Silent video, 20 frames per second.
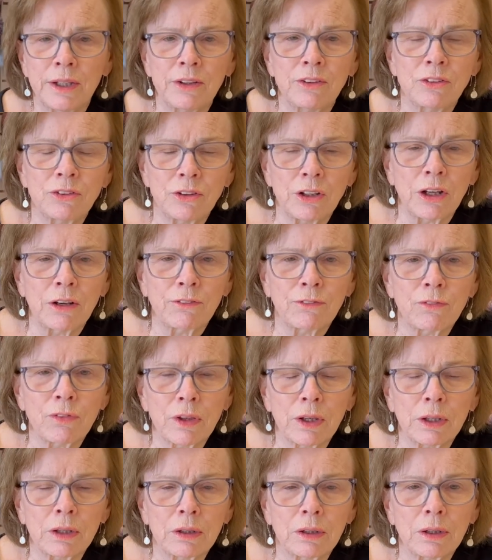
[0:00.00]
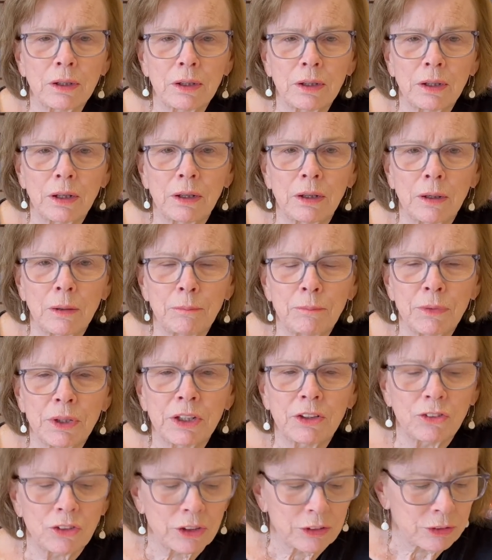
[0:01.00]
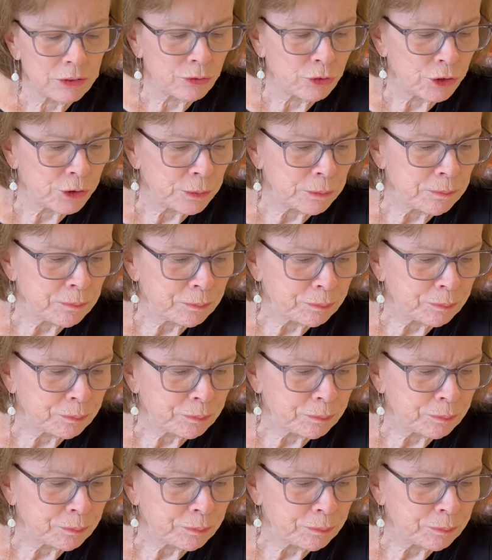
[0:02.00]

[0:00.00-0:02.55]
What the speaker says: stuff that it does for you.